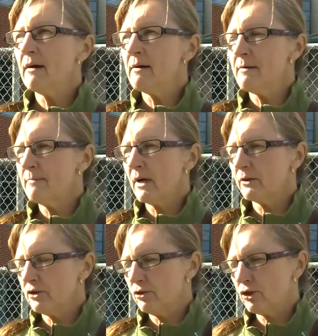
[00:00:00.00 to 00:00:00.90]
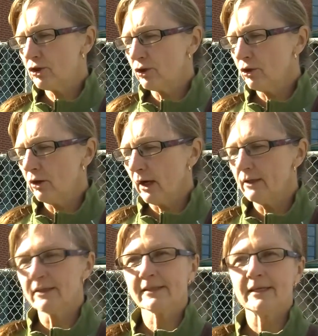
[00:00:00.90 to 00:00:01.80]
not too sure. I
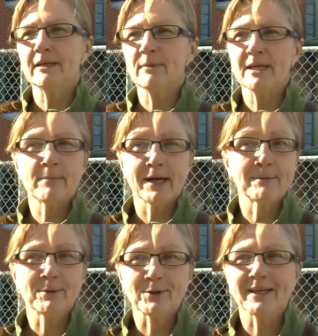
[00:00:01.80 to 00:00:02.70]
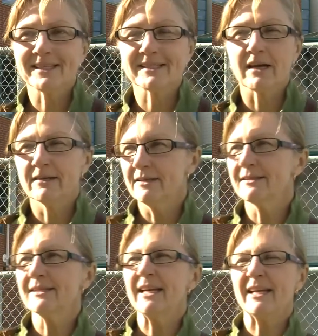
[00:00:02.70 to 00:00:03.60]
just eeny, meeny, miny, moe, because I didn't
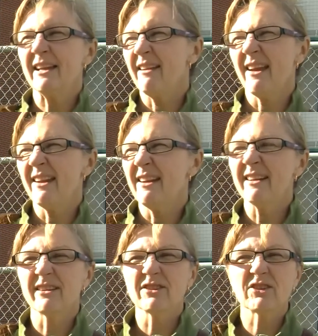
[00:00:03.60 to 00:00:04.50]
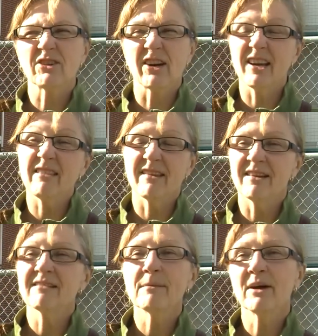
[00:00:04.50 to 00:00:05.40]
see any literature or
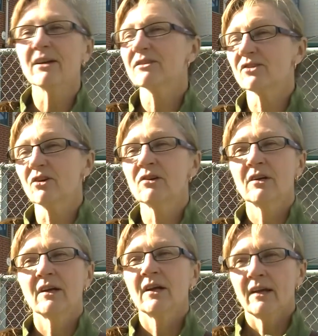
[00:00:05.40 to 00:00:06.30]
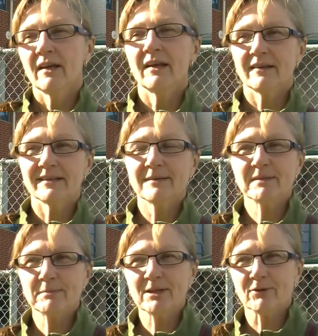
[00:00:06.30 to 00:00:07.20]
anything about it. So it seems
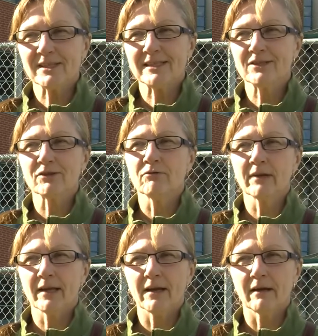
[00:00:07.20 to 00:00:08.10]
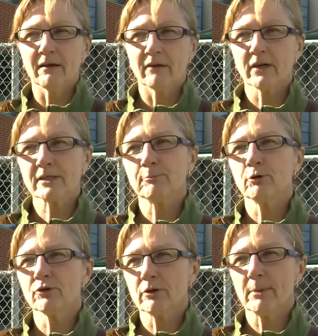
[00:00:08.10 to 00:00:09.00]
to be trustees don't get a lot of
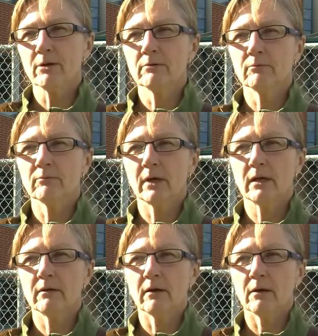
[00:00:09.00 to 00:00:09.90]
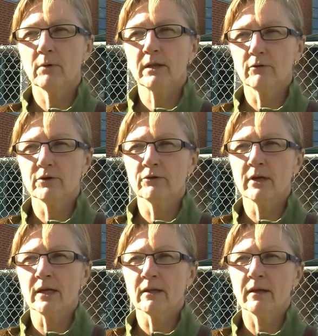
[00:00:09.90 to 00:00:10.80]
exposure about what they're
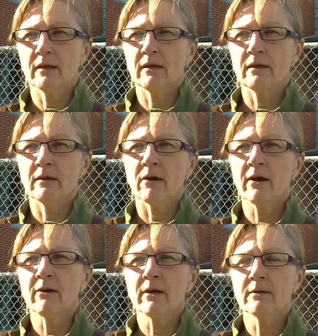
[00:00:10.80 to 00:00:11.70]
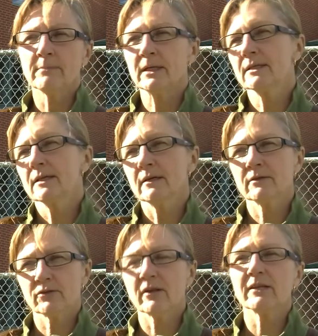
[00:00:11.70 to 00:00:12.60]
doing in our area. But
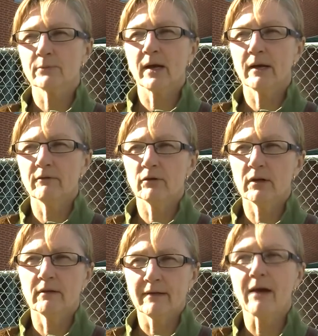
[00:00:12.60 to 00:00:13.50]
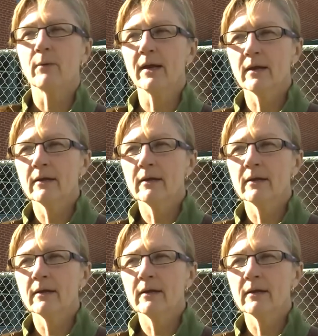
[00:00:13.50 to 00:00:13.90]
so that's why I voted that way.